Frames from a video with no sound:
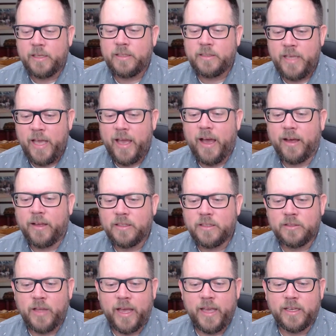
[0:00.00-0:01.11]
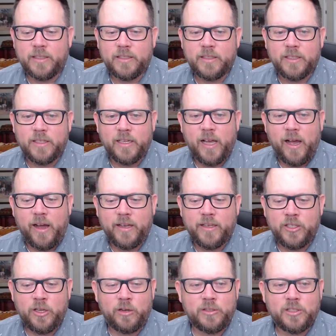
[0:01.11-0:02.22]
yeah, like
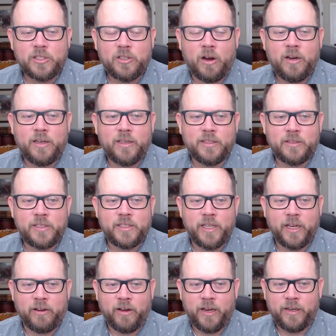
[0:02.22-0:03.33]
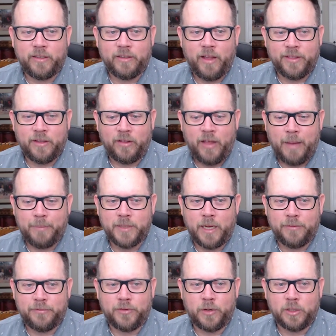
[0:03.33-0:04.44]
you don't start stickering like the
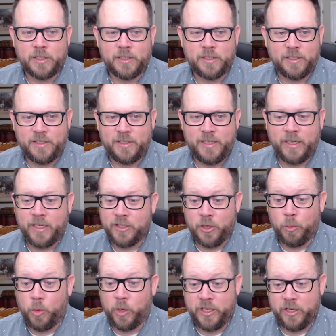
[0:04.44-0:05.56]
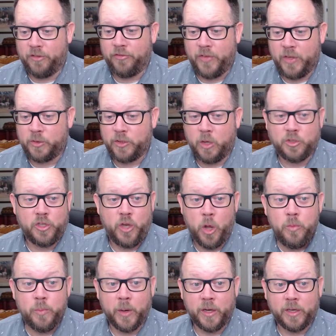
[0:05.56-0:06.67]
laptop first. Stick your one of your field notes
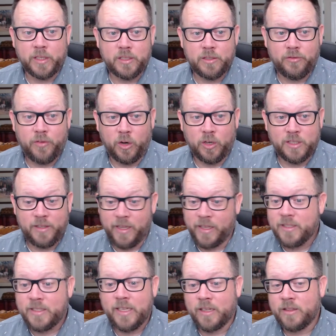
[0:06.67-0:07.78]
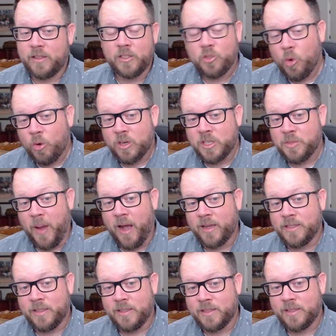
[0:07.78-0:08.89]
notebooks first, then stick the storage
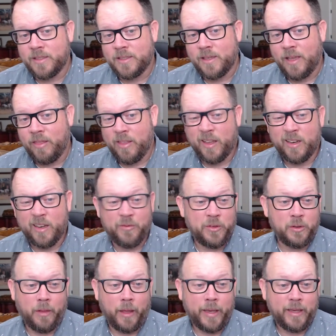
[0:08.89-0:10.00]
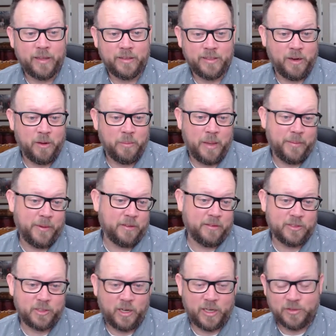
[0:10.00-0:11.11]
boxes, and then if you like it, you know maybe it
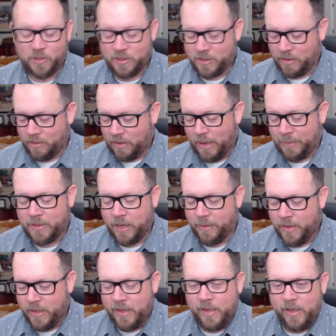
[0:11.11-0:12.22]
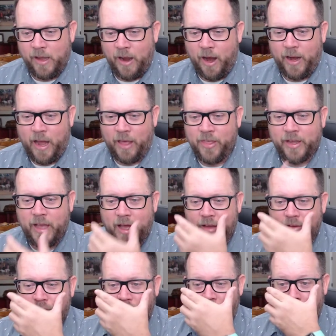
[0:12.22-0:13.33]
transfers to the laptop. All right, I think
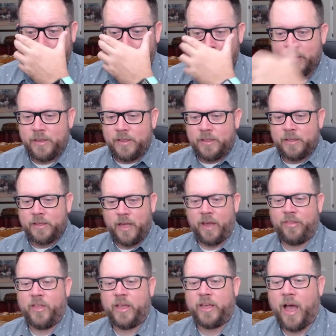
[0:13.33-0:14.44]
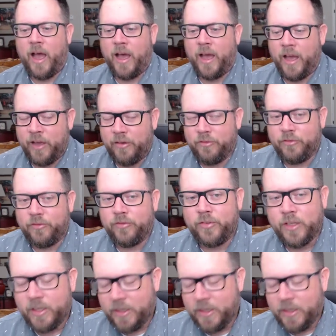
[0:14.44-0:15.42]
I've, uh, I think I've